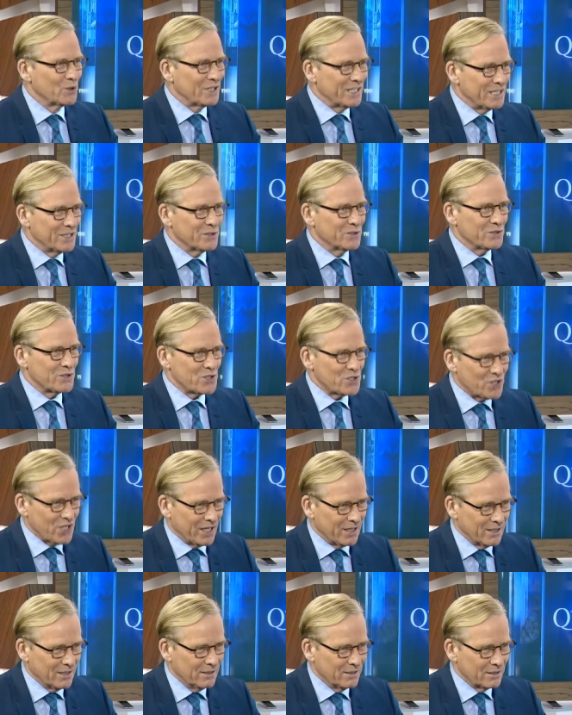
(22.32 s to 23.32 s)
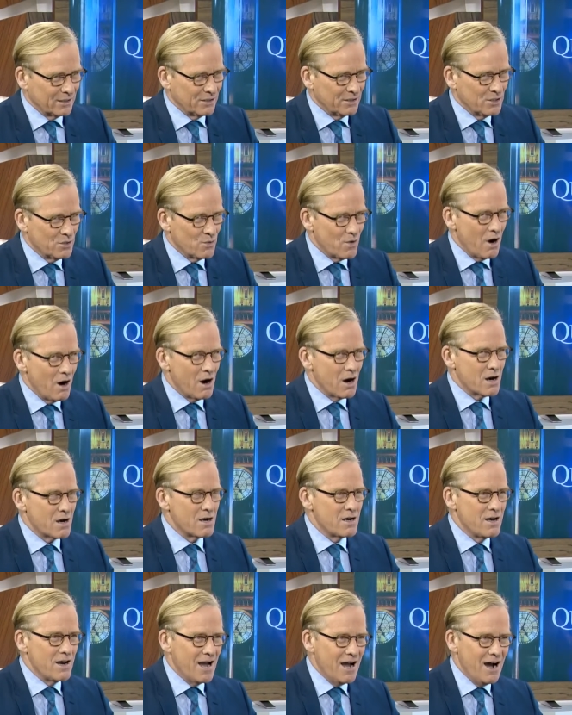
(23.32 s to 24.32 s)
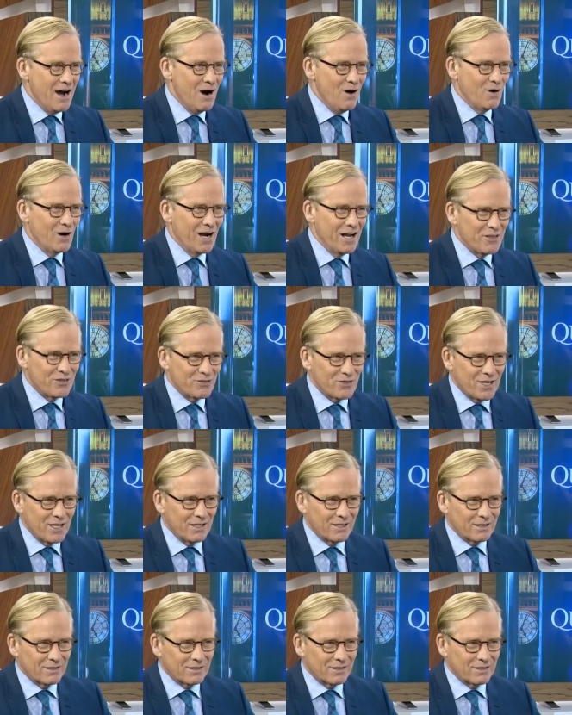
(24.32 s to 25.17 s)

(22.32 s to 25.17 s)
leader in the Senate. You are now, I think,